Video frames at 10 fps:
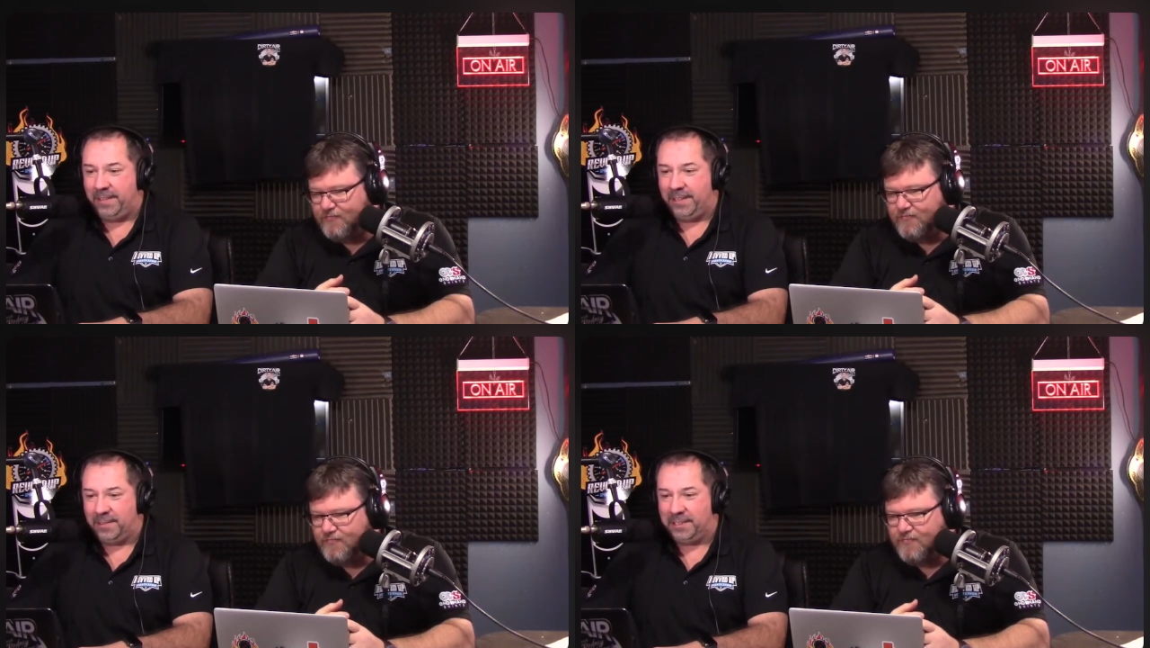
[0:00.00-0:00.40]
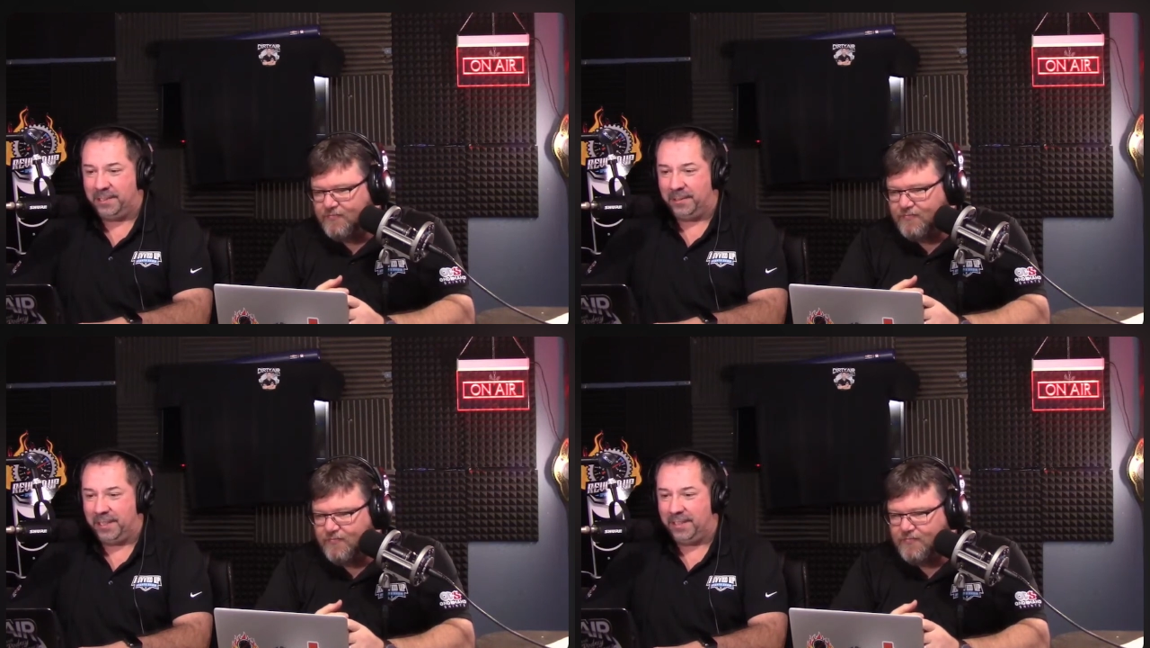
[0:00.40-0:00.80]
Speaker 1: you know
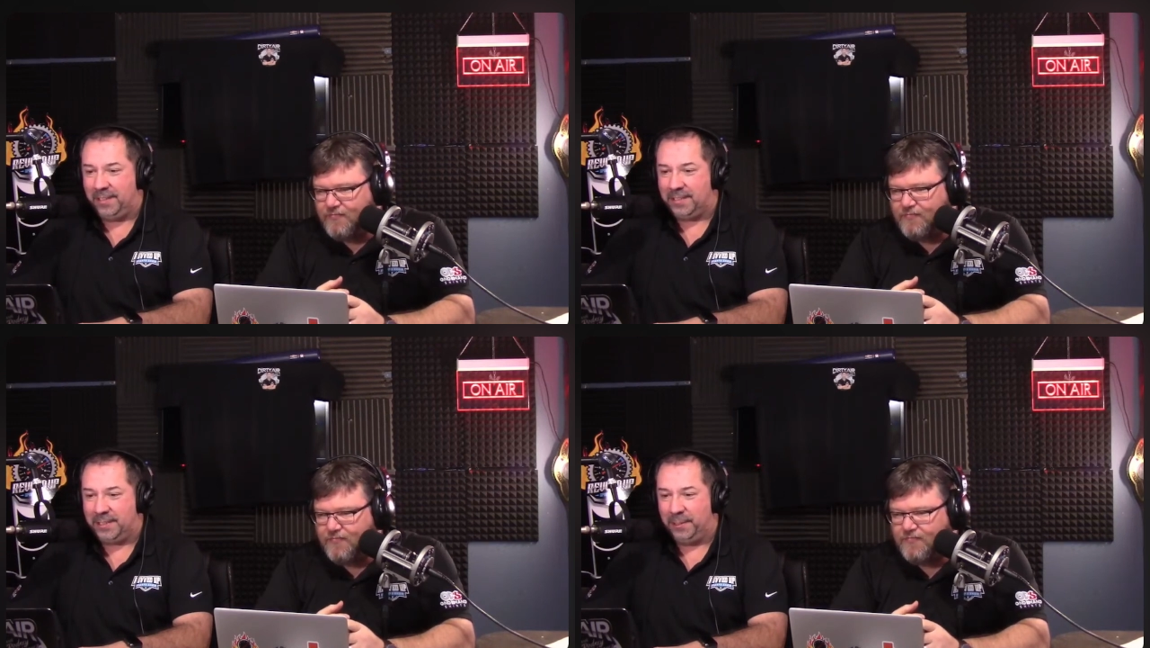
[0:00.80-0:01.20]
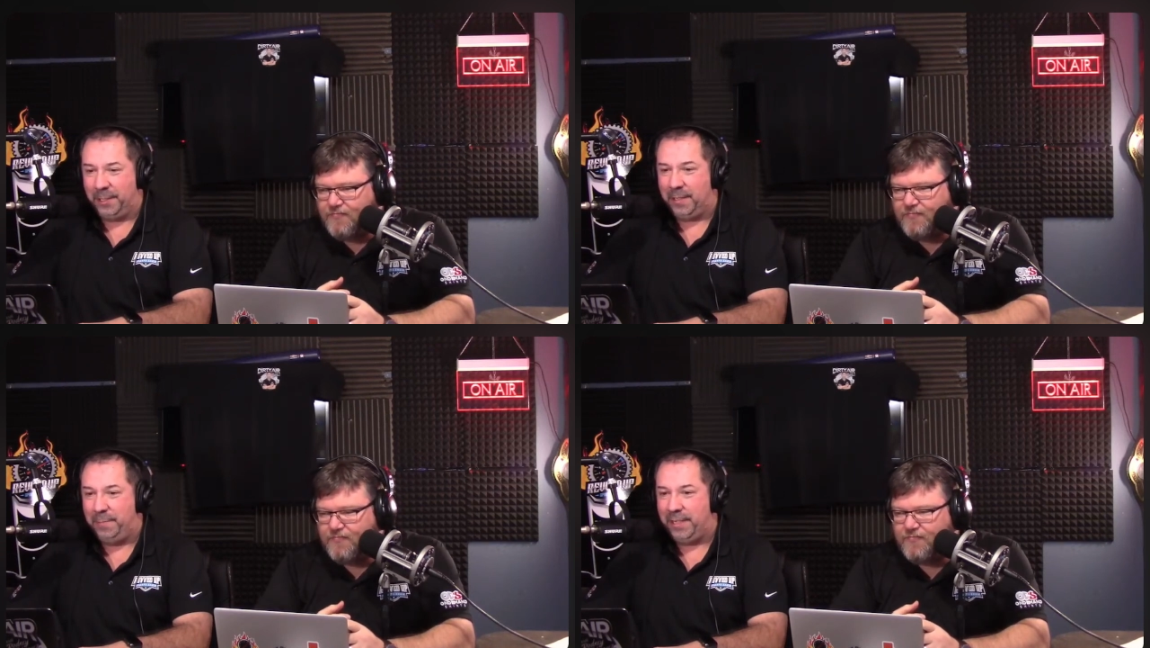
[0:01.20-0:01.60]
still getting
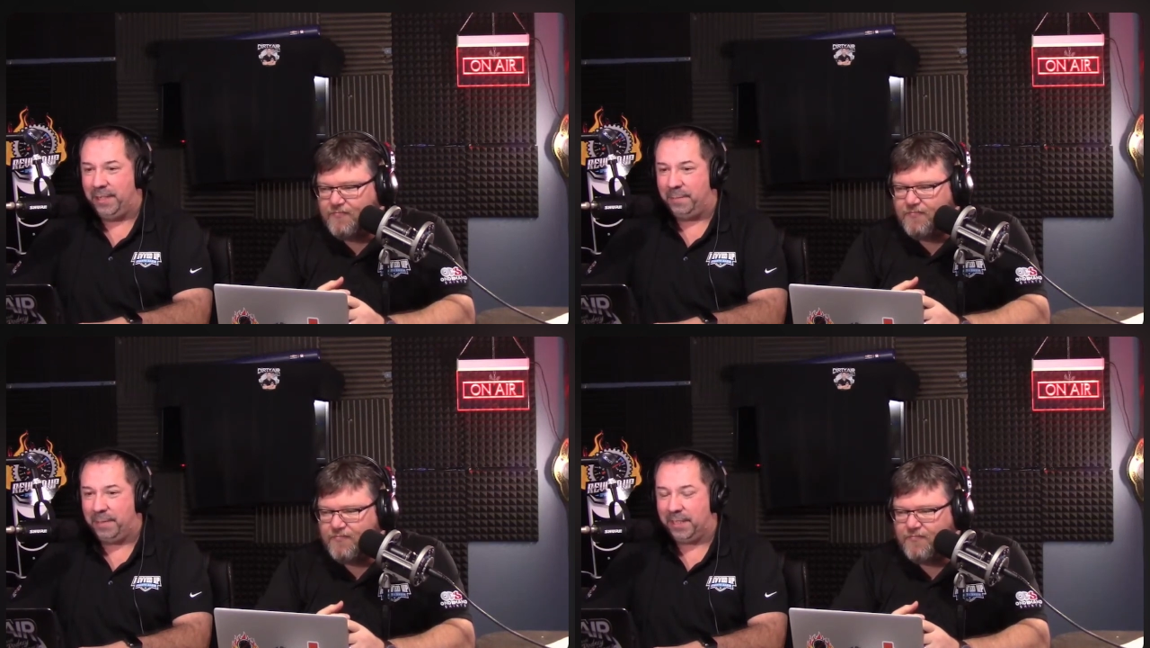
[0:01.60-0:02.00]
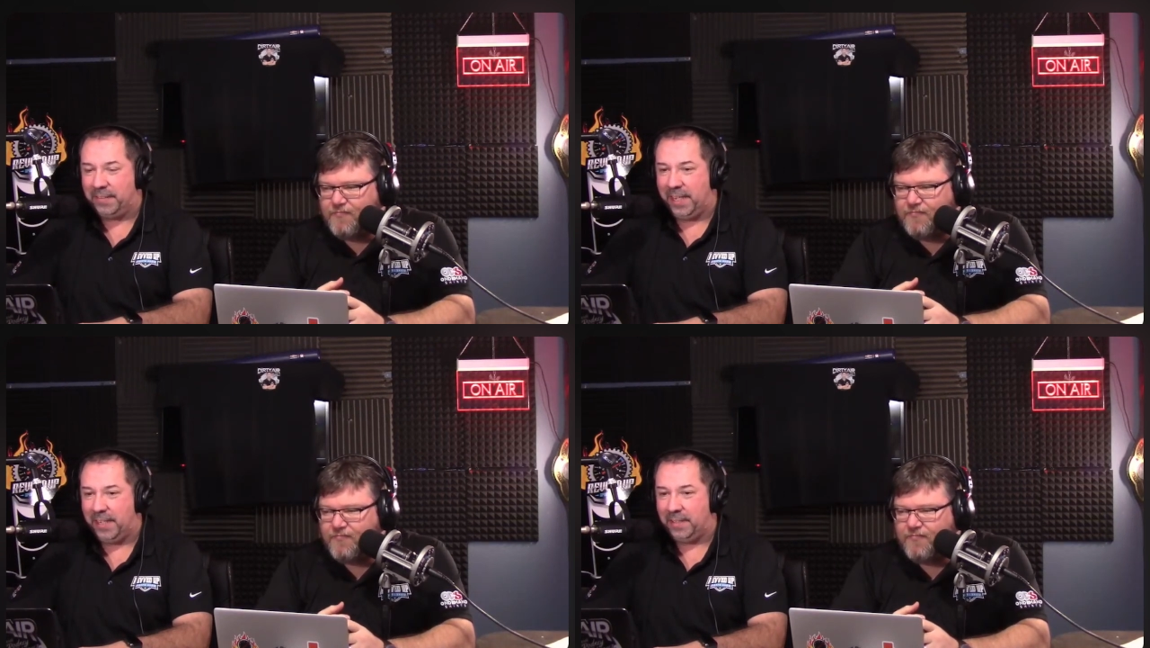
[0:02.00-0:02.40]
still getting beat up
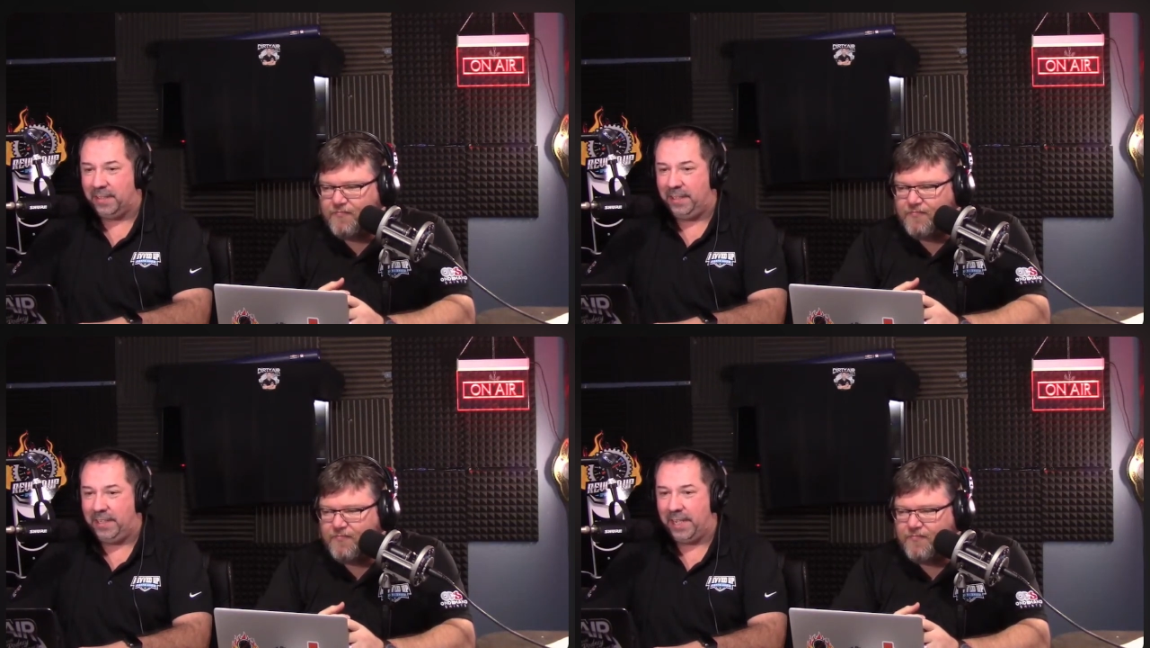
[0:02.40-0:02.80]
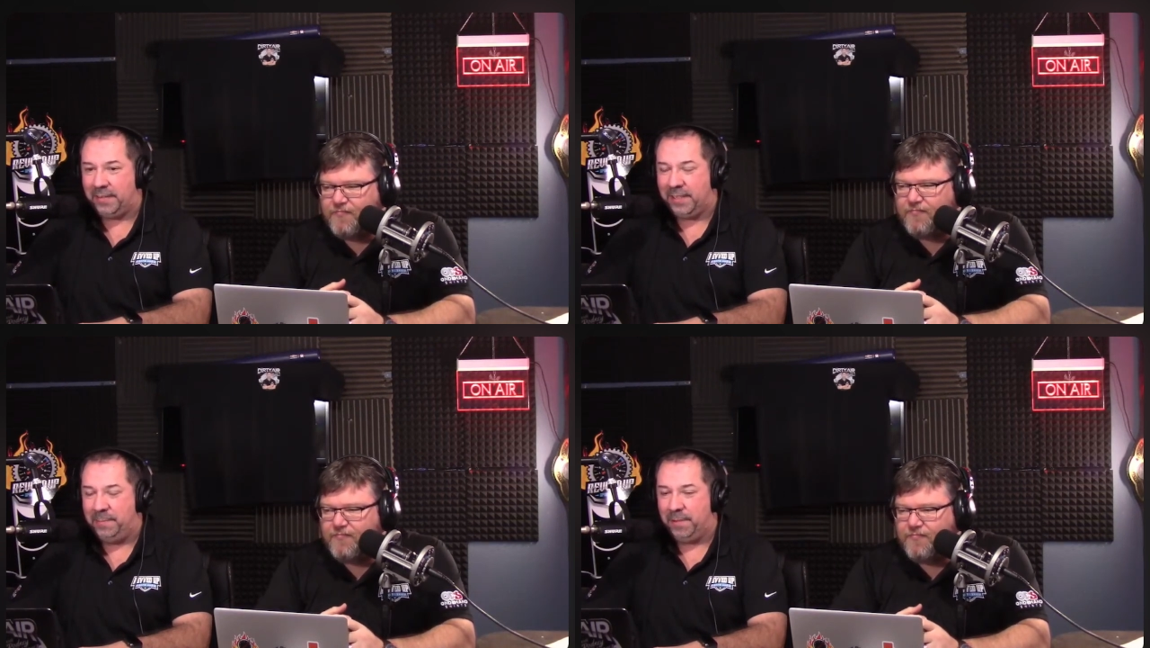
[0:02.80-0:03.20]
because he can't he
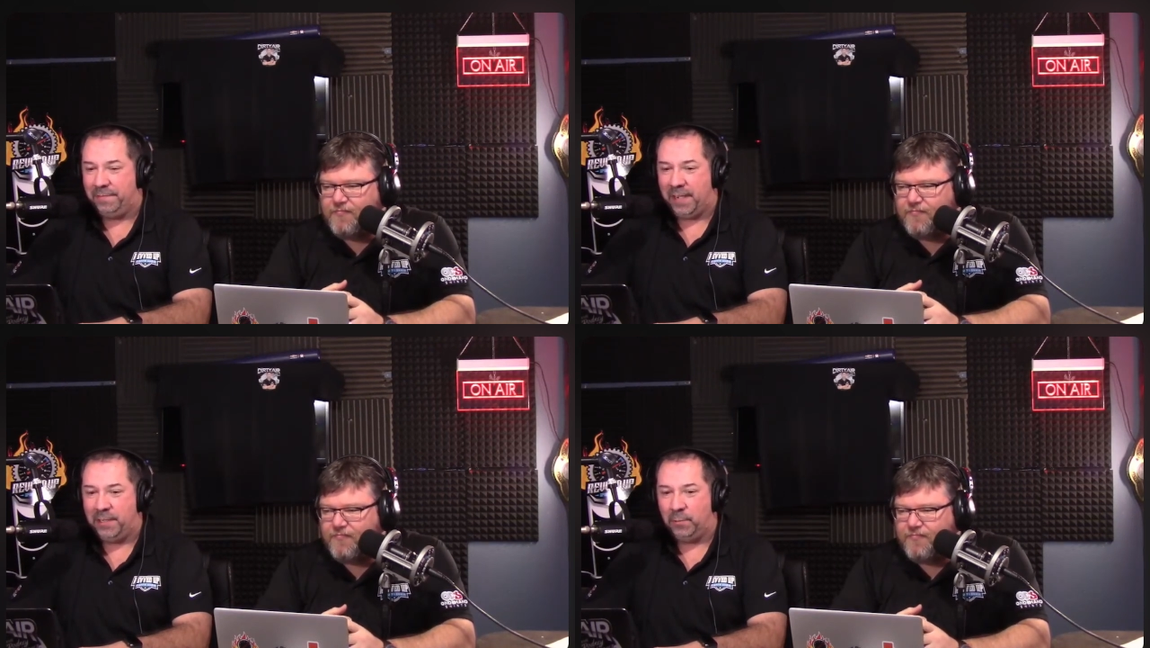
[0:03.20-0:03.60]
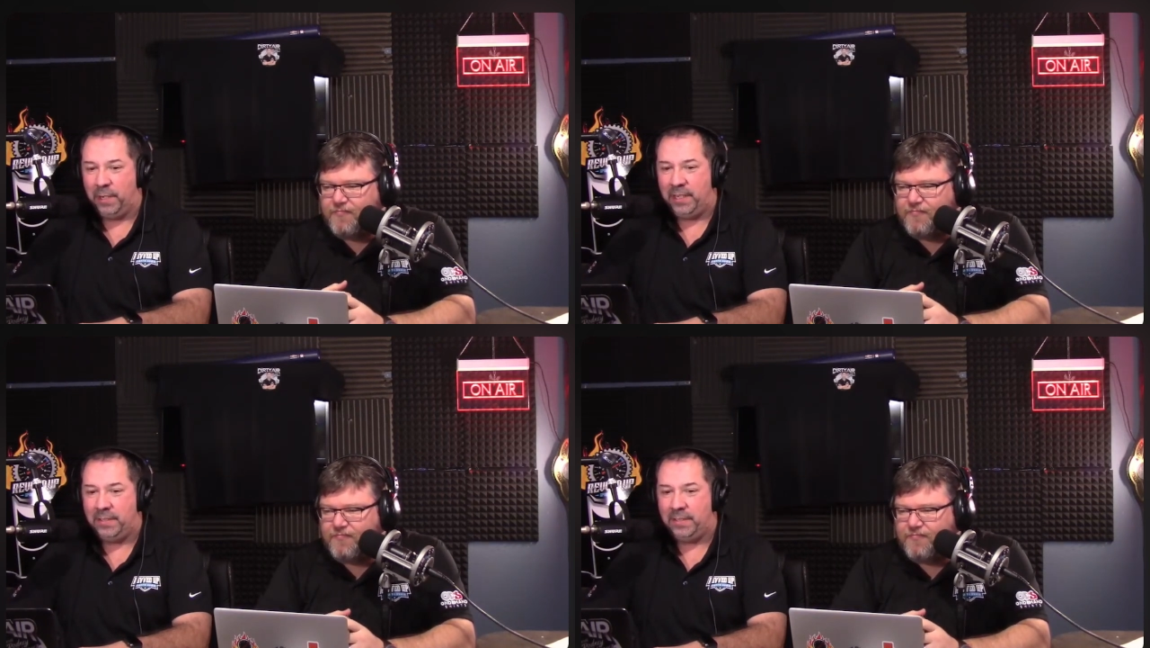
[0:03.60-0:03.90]
can't seem to find a way